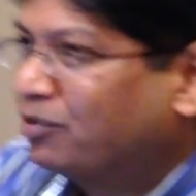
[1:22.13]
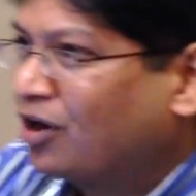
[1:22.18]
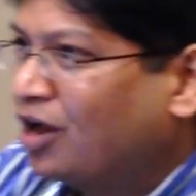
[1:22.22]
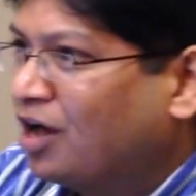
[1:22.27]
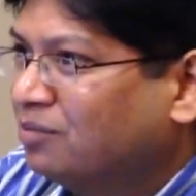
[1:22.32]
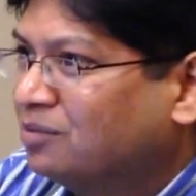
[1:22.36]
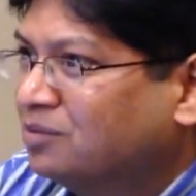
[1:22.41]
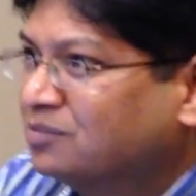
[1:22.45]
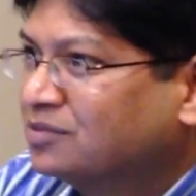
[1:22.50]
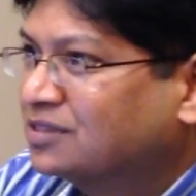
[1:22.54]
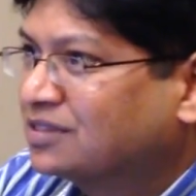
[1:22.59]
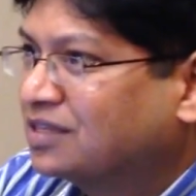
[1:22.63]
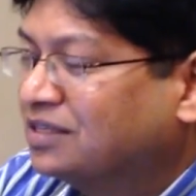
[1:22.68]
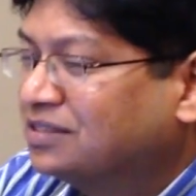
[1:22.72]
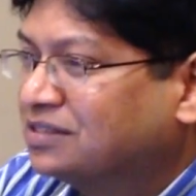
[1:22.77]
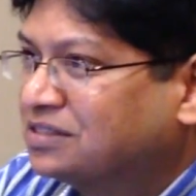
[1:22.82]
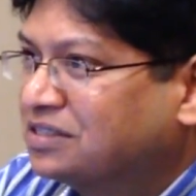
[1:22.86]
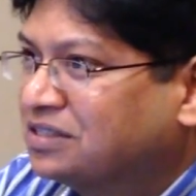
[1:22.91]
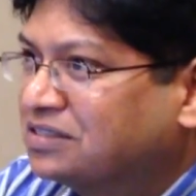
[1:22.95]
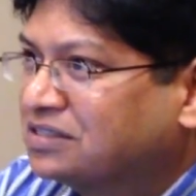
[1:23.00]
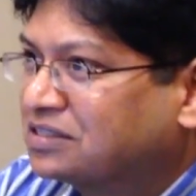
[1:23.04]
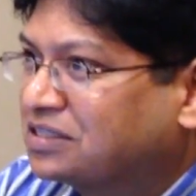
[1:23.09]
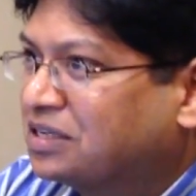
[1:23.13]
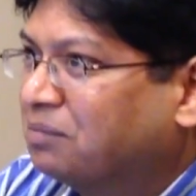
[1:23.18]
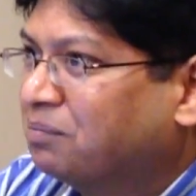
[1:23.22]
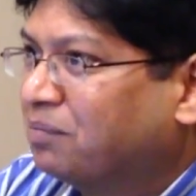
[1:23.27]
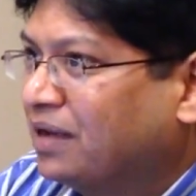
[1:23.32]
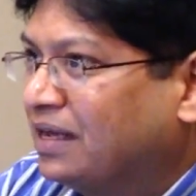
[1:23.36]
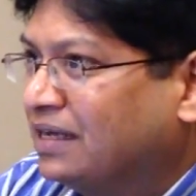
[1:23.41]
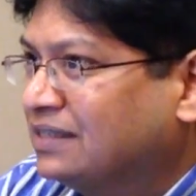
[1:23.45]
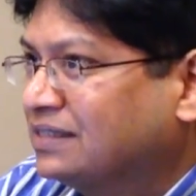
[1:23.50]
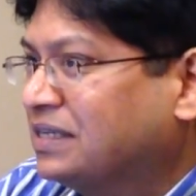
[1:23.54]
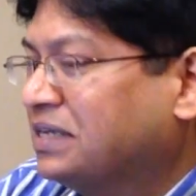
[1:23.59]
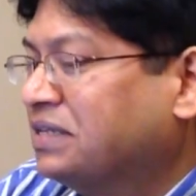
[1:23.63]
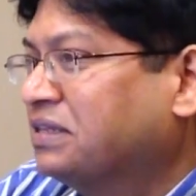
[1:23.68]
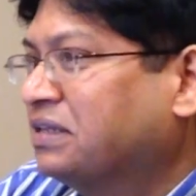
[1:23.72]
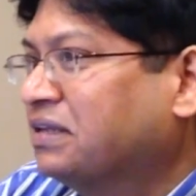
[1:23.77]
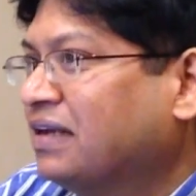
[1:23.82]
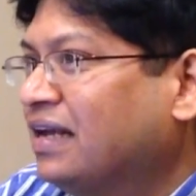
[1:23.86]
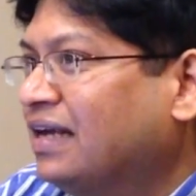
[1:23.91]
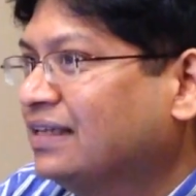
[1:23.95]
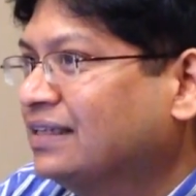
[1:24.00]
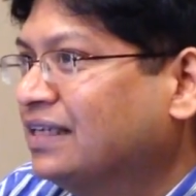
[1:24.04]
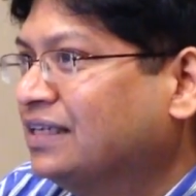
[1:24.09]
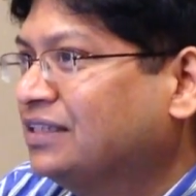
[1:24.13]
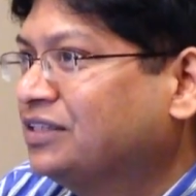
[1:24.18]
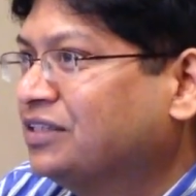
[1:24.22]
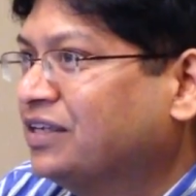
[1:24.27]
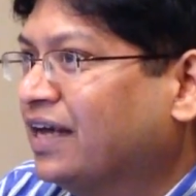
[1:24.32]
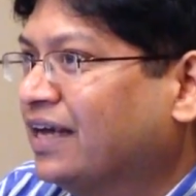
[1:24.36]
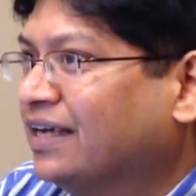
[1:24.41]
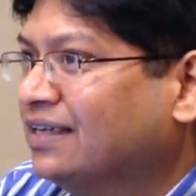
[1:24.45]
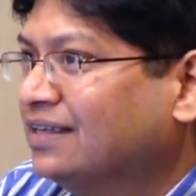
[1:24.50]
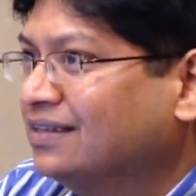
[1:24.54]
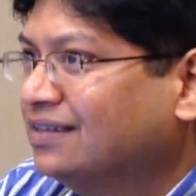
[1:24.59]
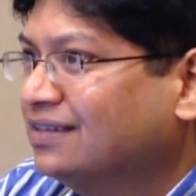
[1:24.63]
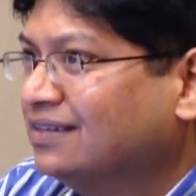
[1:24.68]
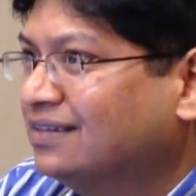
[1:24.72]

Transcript: problems, concerns, complaints, anything like that today?